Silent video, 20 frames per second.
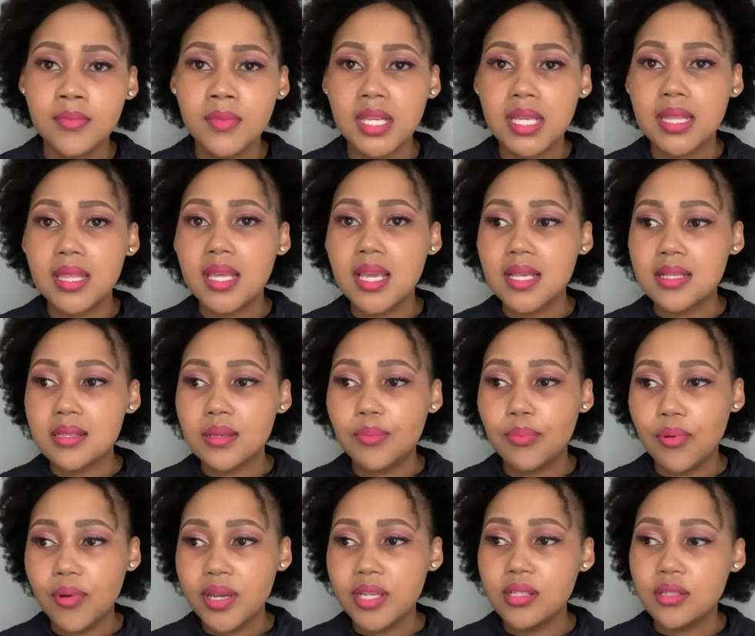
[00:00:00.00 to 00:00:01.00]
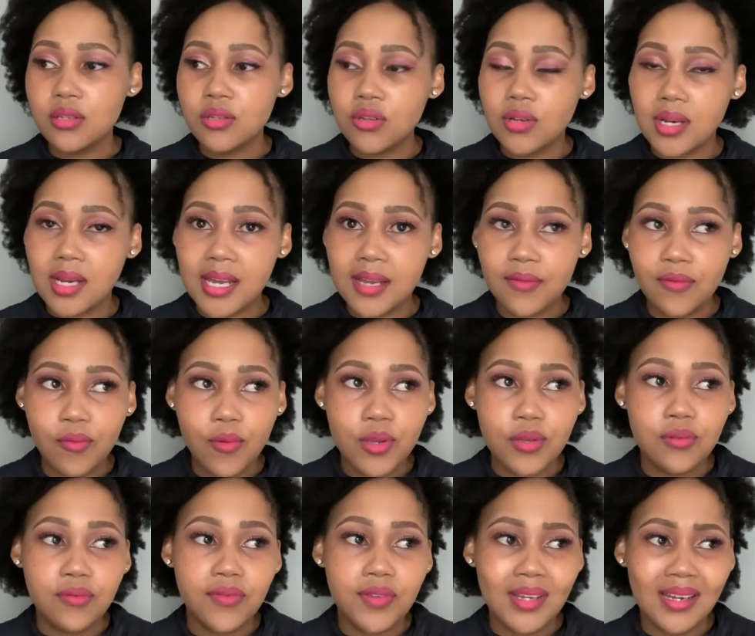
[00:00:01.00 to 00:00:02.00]
There's a point in your life where you
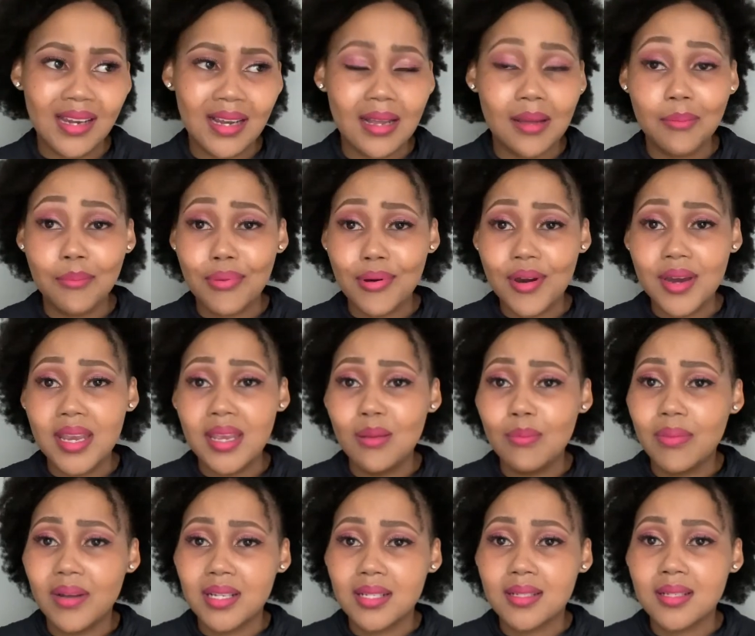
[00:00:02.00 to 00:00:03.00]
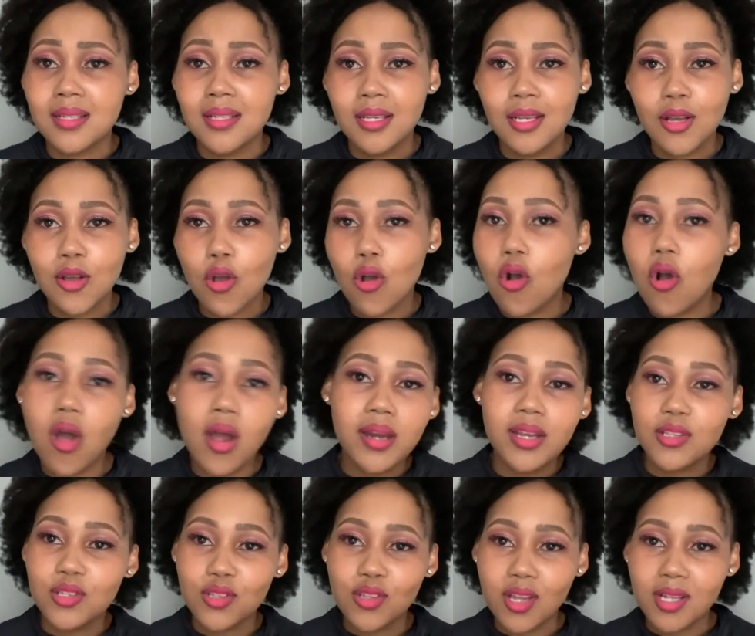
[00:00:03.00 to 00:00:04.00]
feel like I'm praying, but God
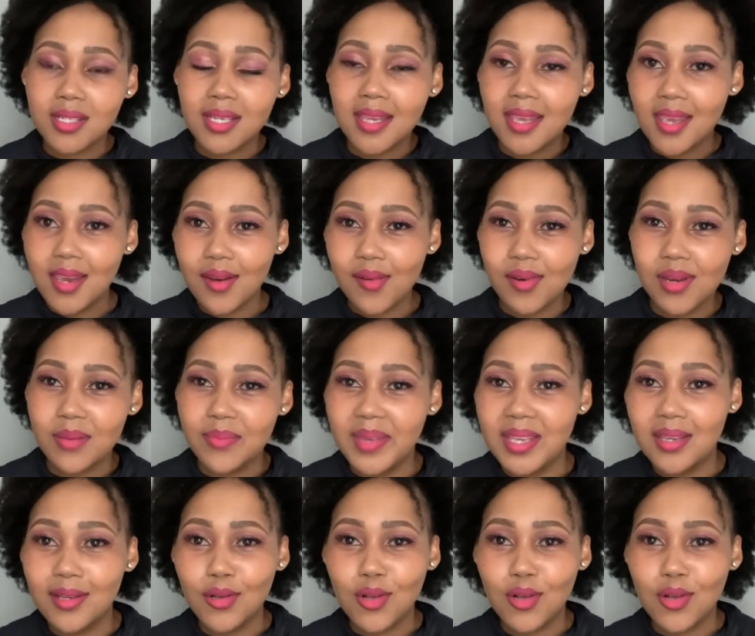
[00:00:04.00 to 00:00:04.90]
is not hearing me.